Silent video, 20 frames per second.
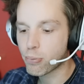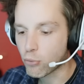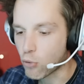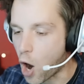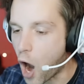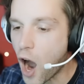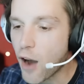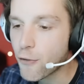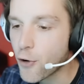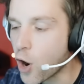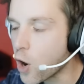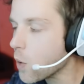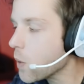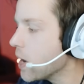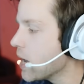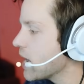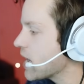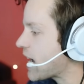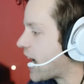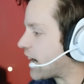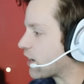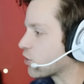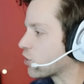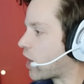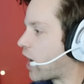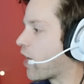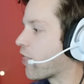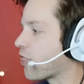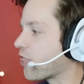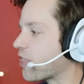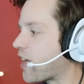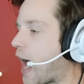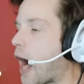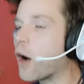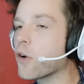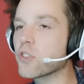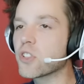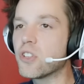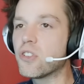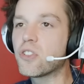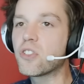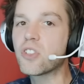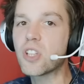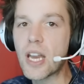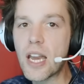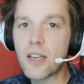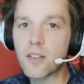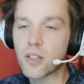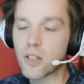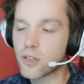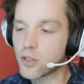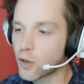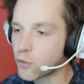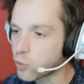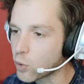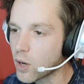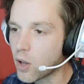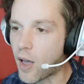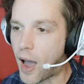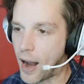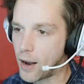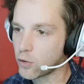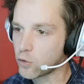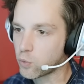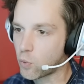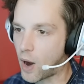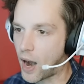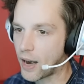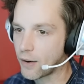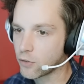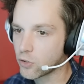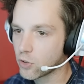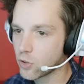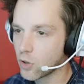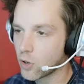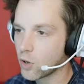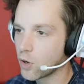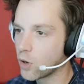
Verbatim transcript: Bravo has a thousand seasons of Real Housewives.